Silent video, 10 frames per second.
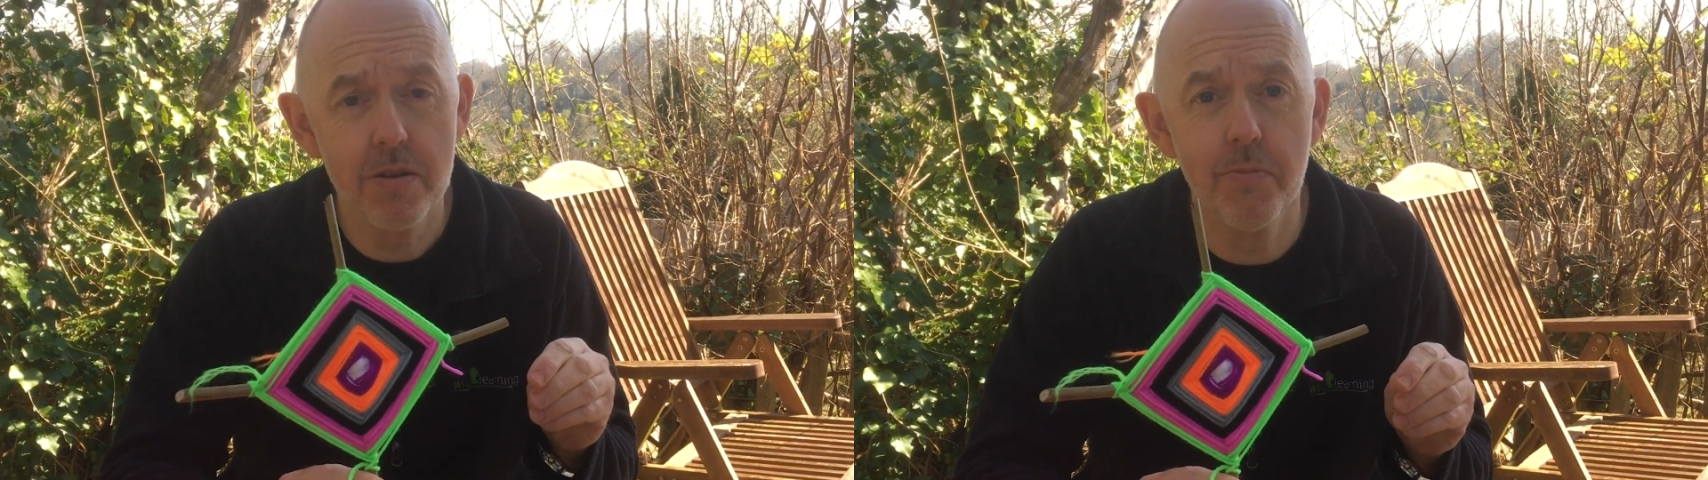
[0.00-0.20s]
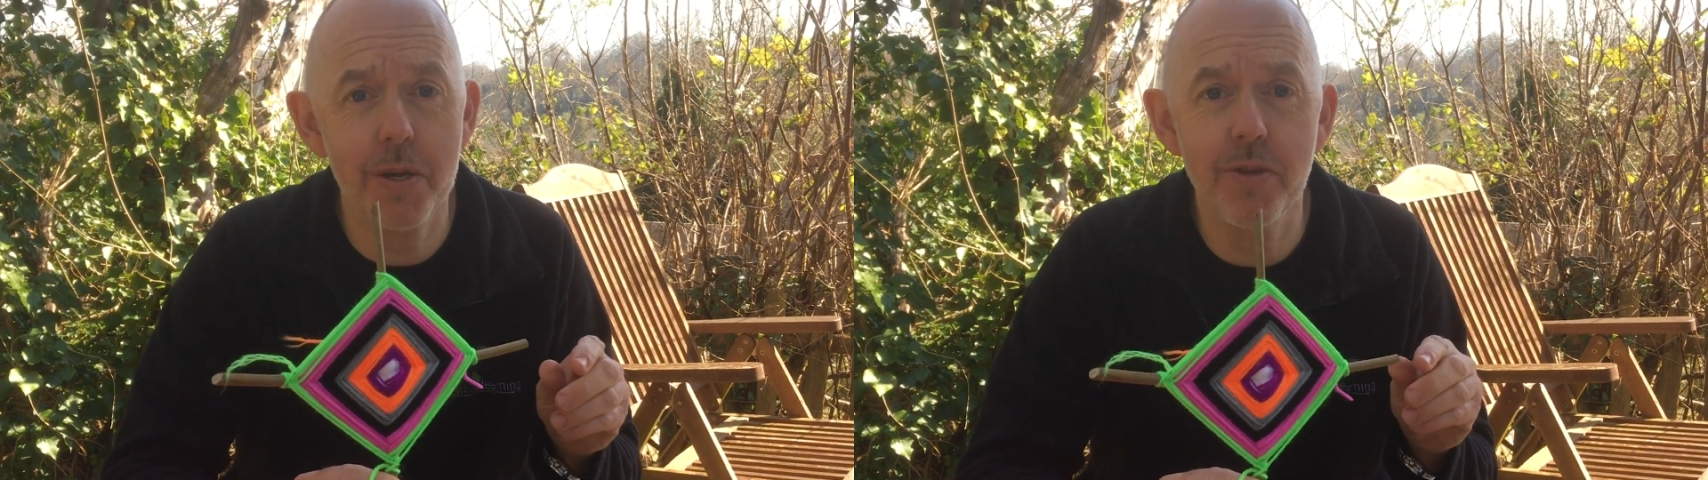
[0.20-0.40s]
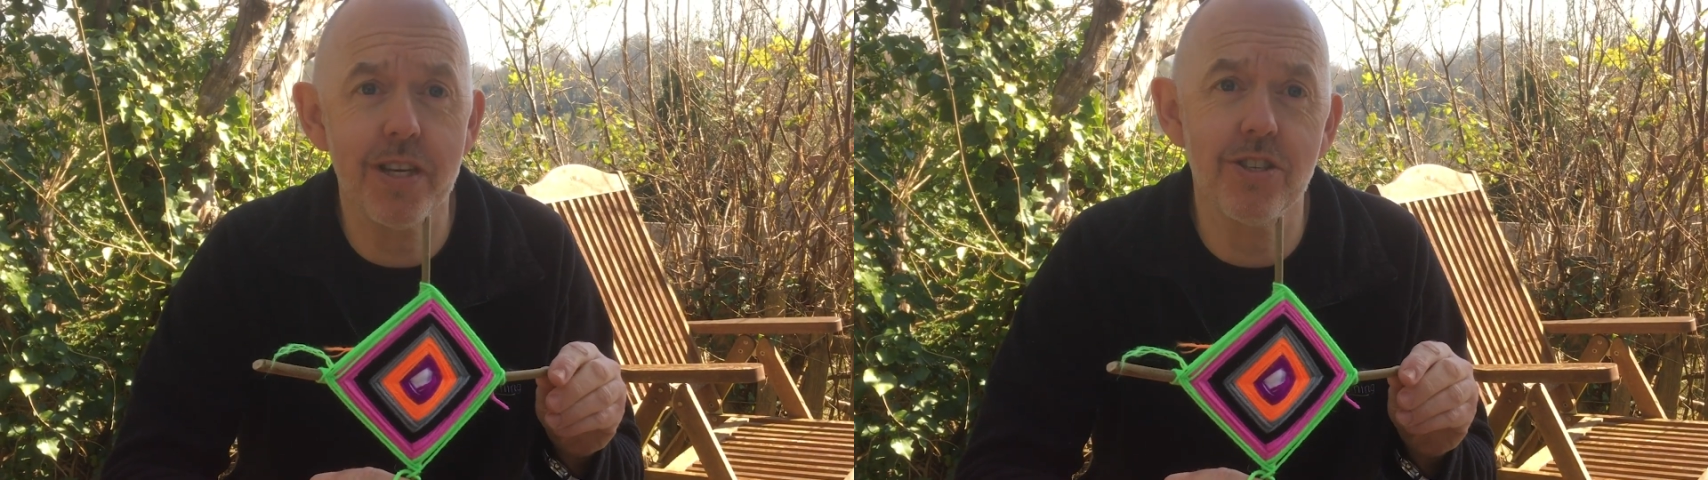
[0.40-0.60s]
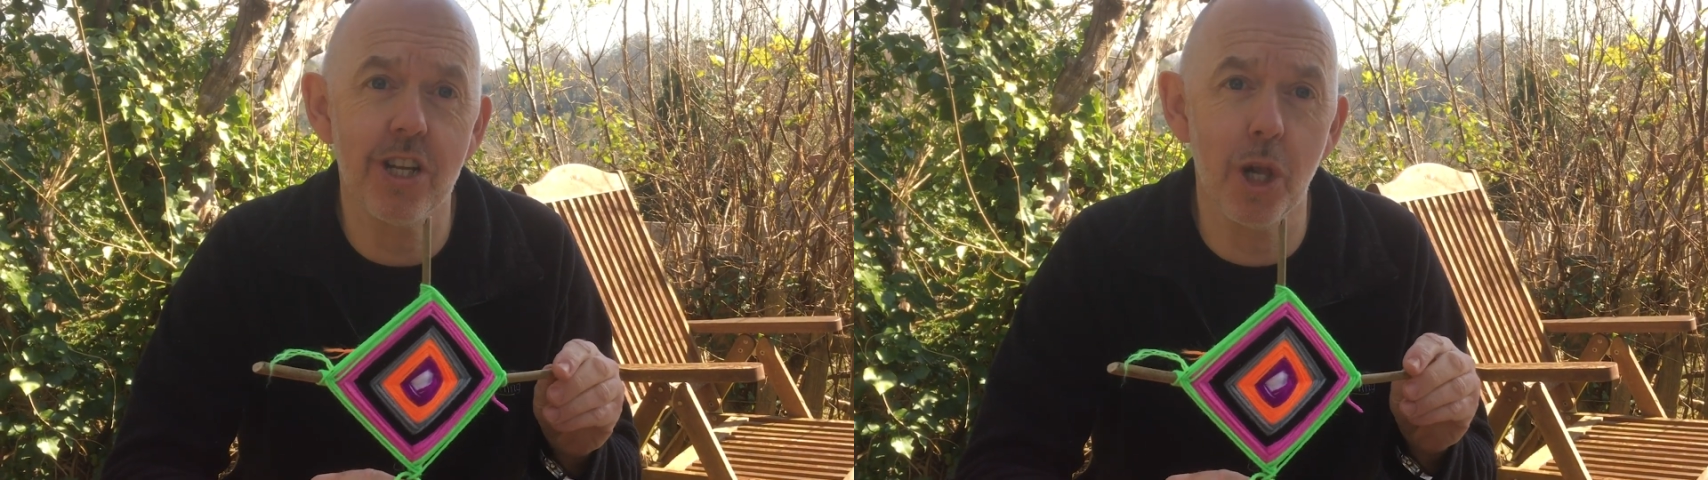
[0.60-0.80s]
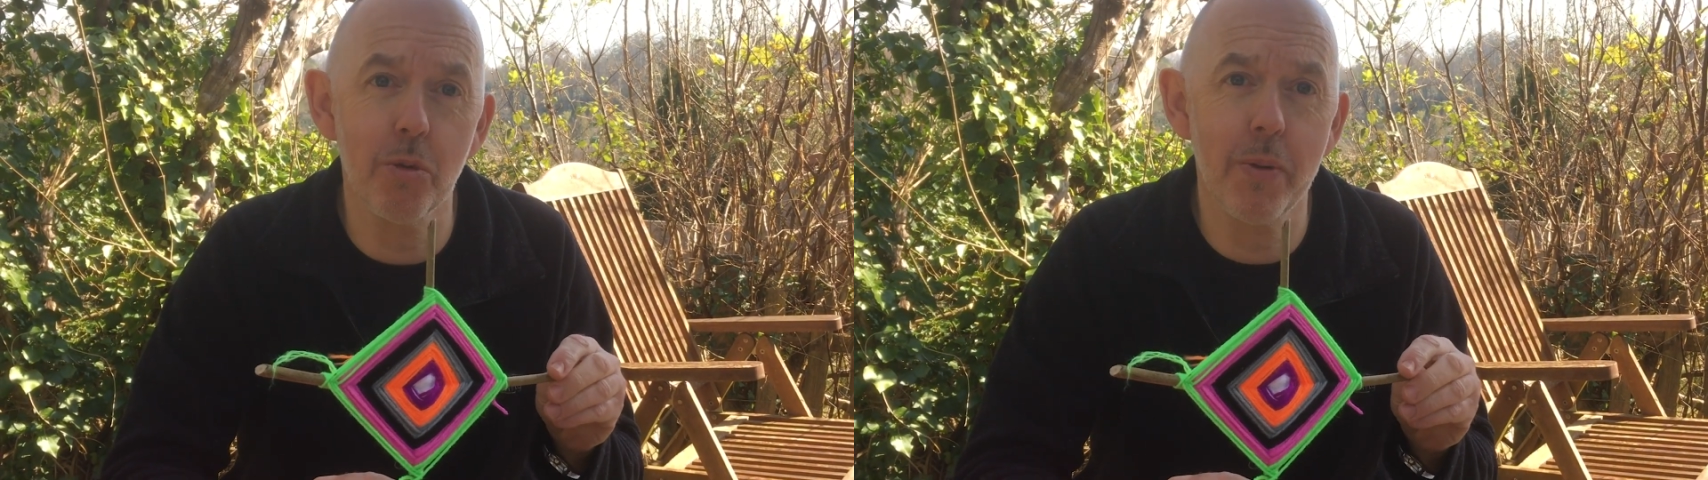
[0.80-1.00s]
maybe there's a
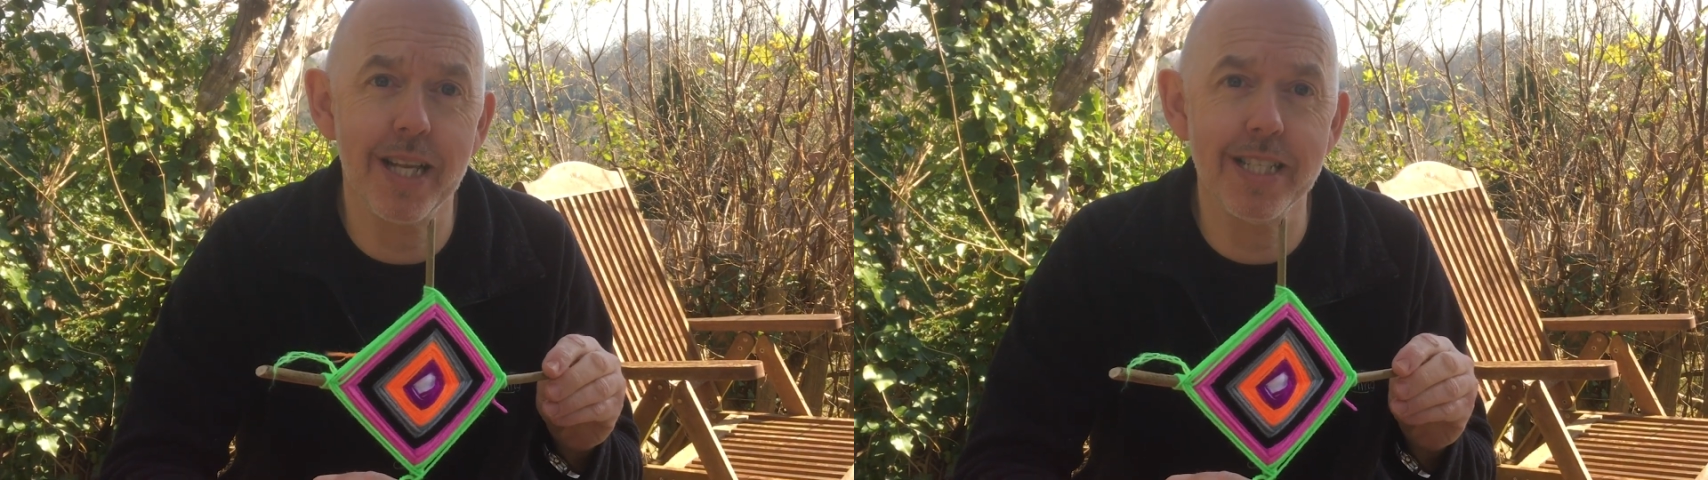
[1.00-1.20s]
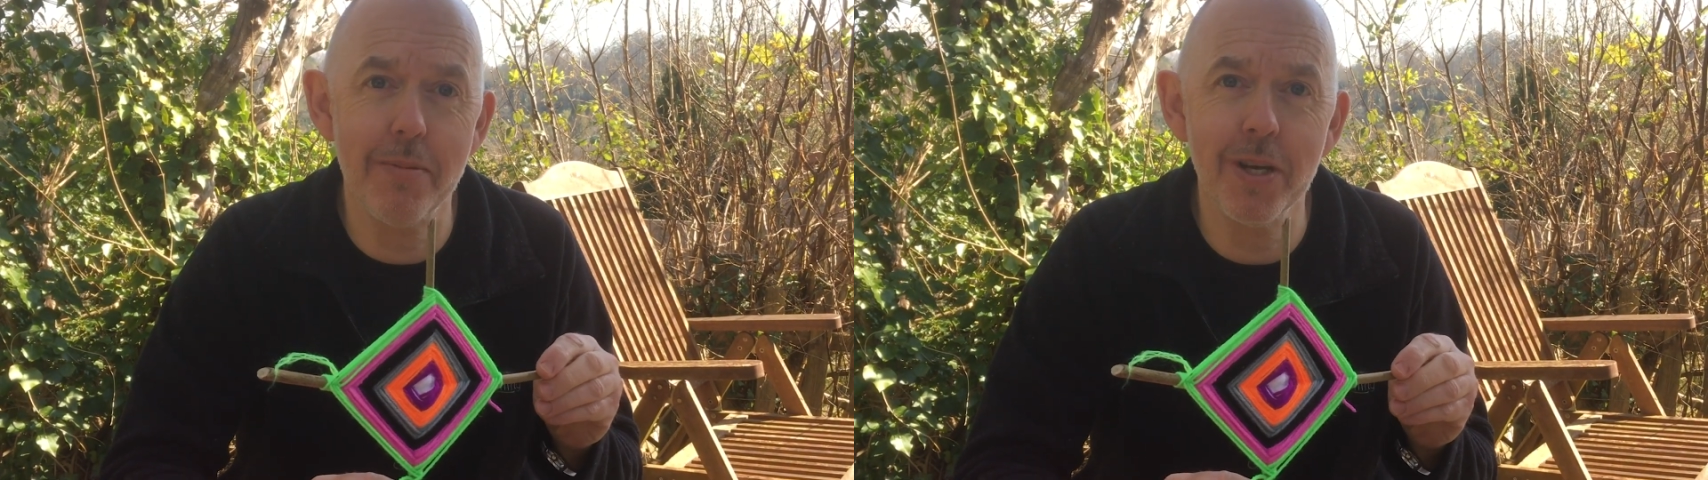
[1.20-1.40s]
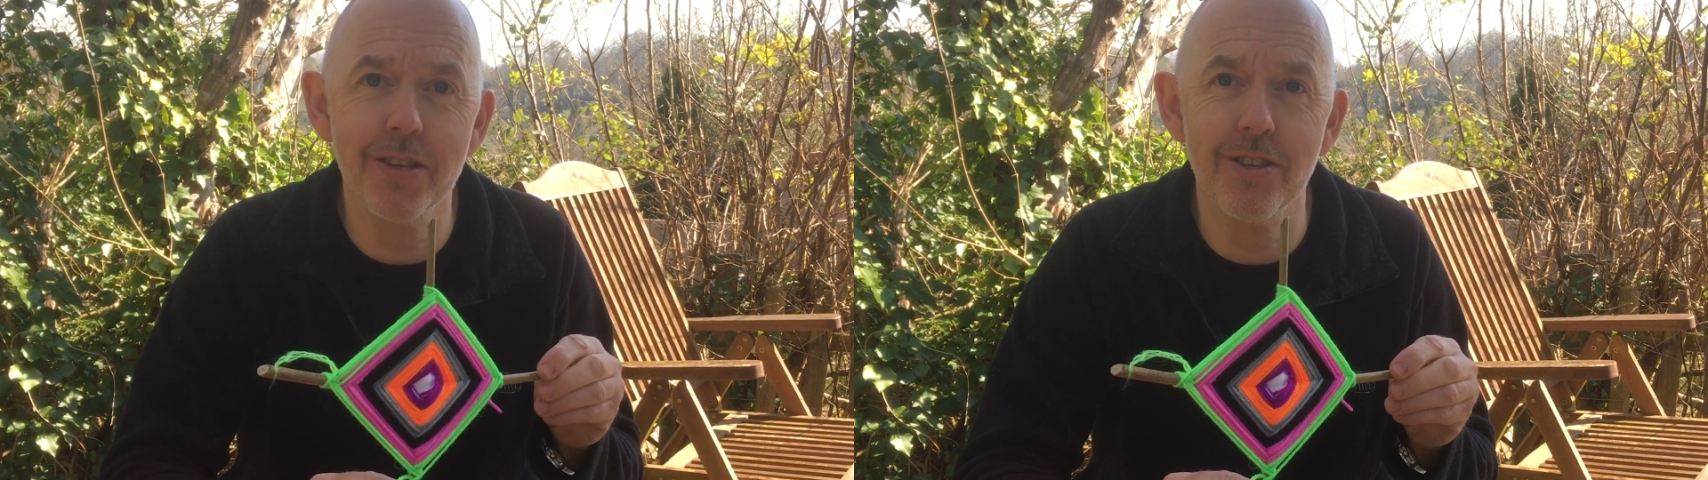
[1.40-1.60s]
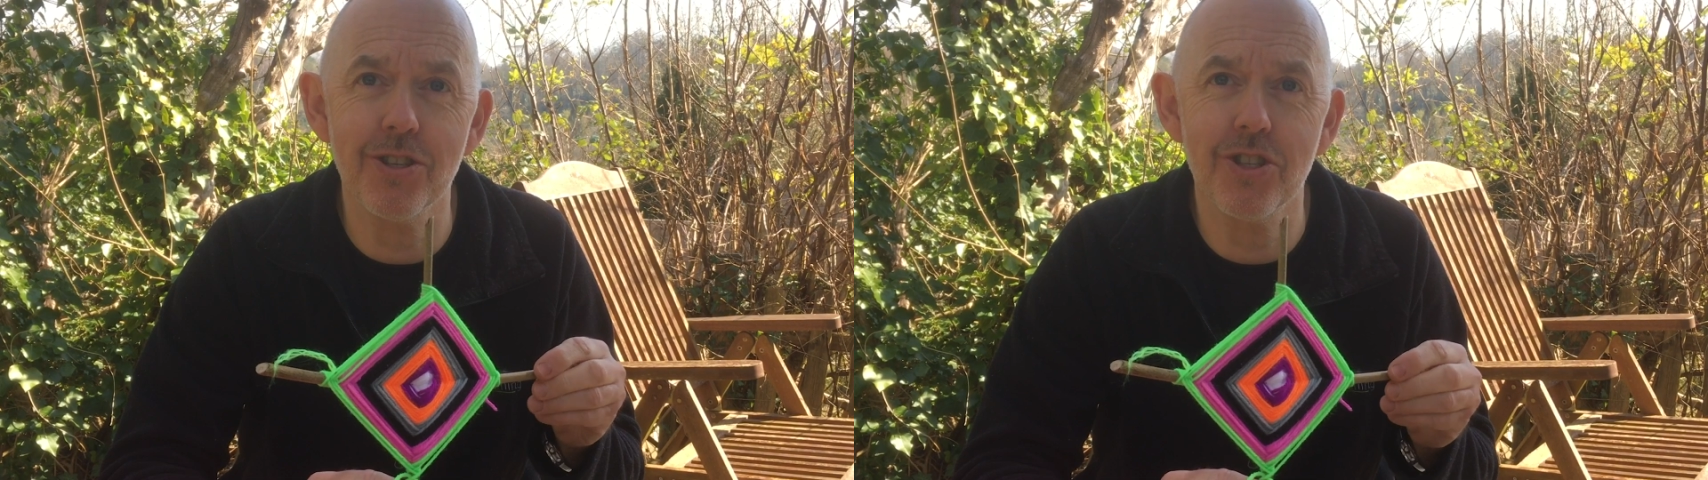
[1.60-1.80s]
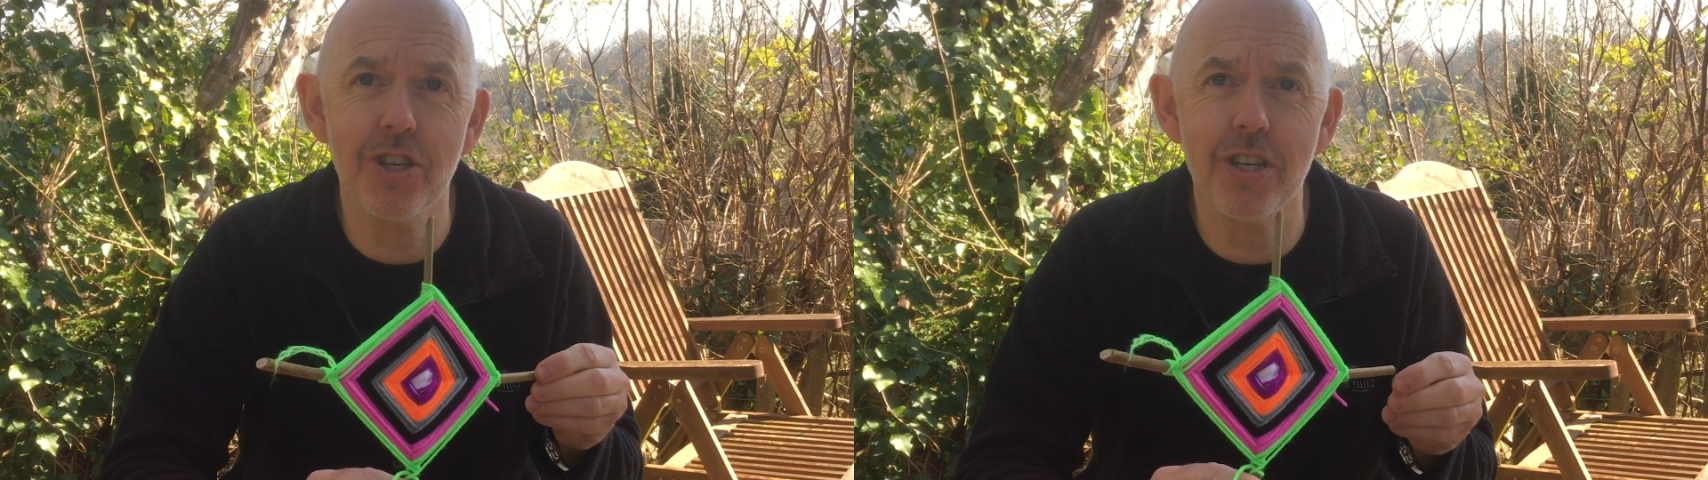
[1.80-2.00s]
global pandemic
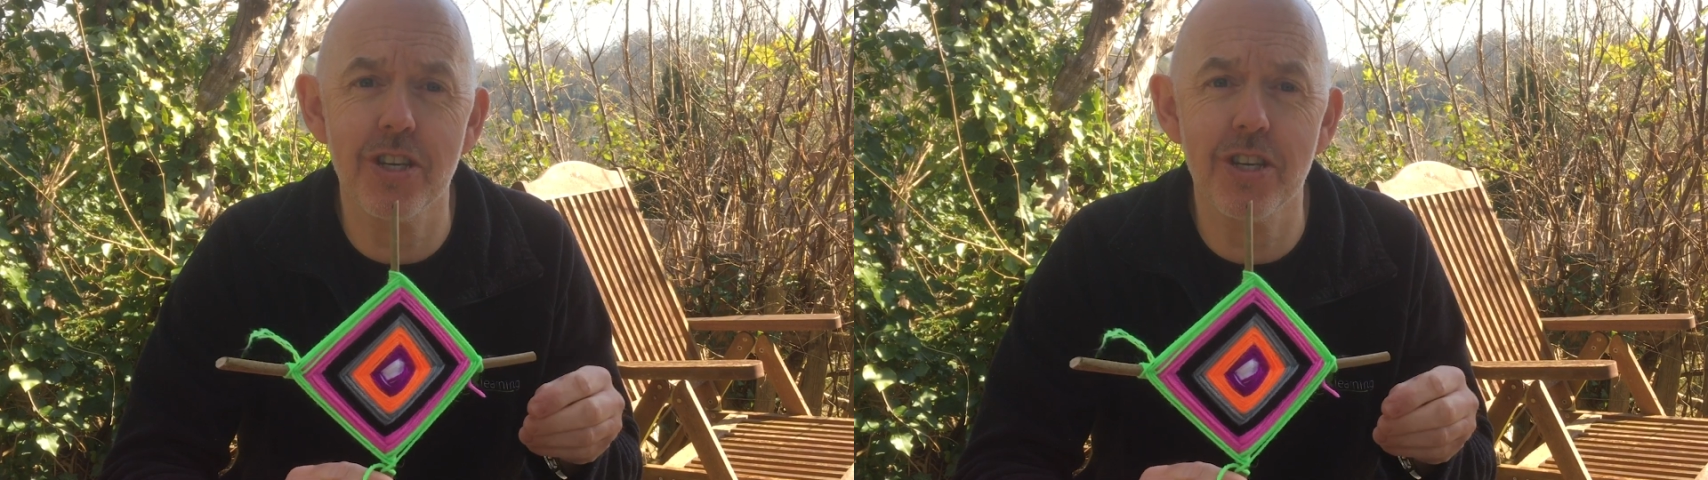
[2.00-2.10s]
that's